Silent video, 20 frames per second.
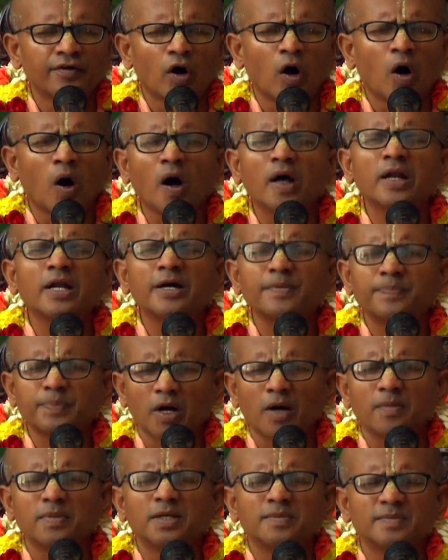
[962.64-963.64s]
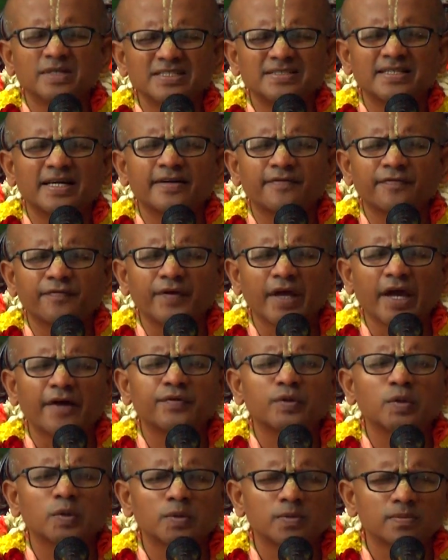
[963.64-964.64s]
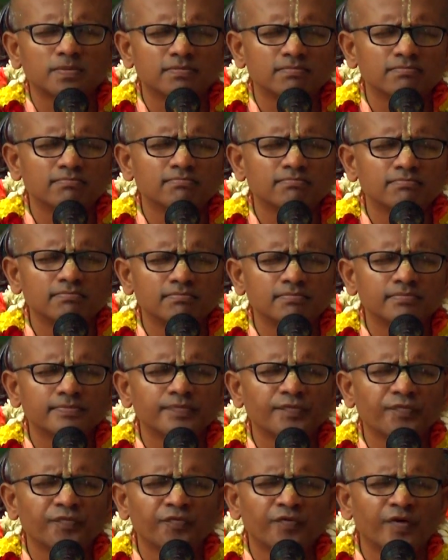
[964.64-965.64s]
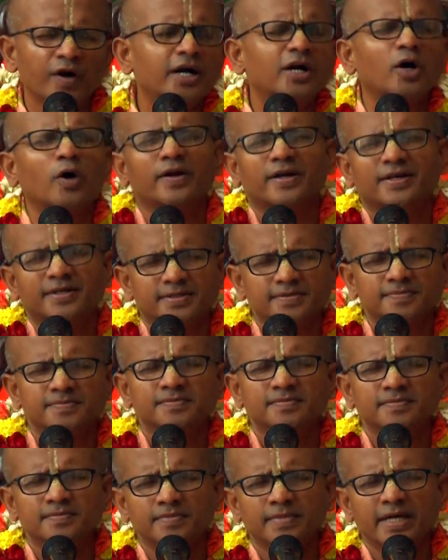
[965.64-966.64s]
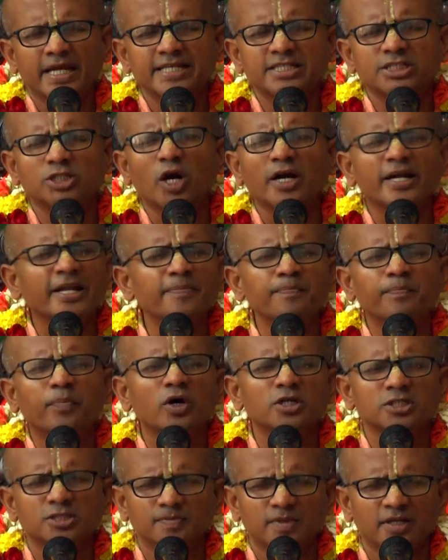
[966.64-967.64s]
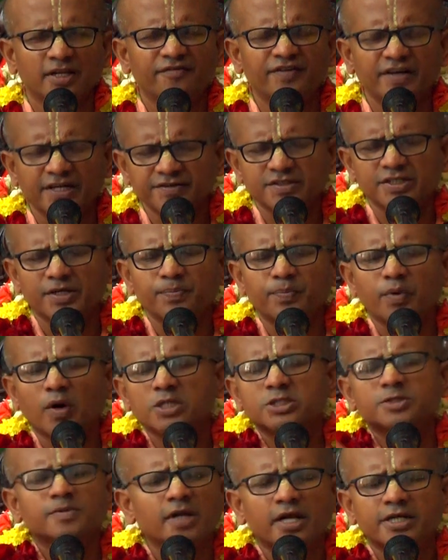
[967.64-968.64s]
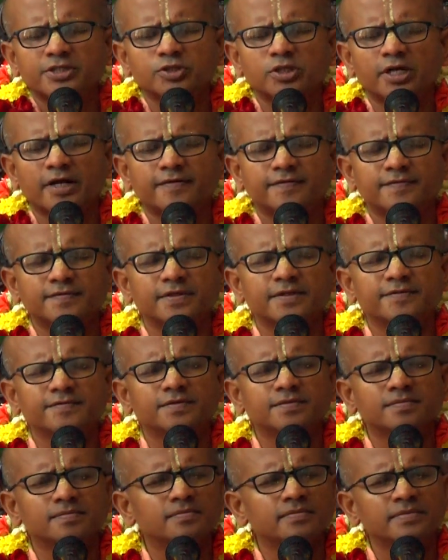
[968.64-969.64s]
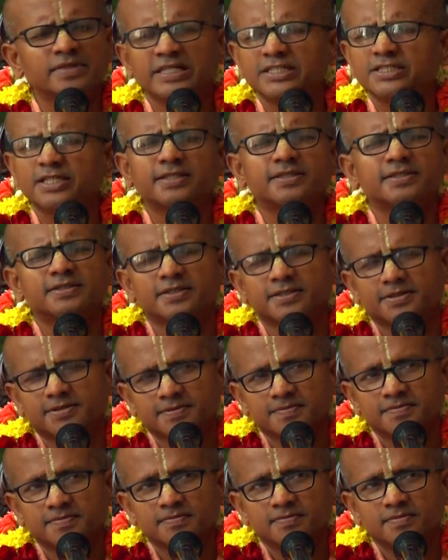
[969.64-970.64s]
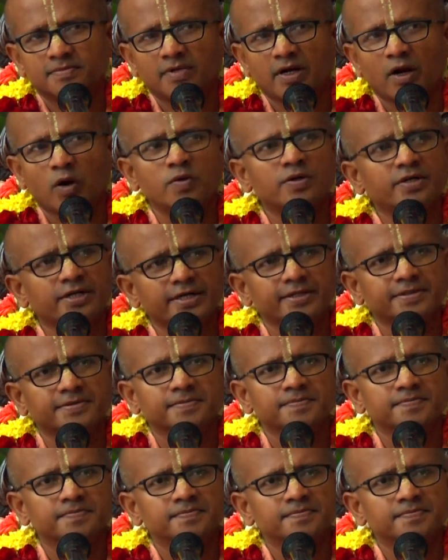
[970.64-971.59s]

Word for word: all our problem is that we have to work on it. It's not impossible. If it was impossible, Arjuna would have rejected it outright.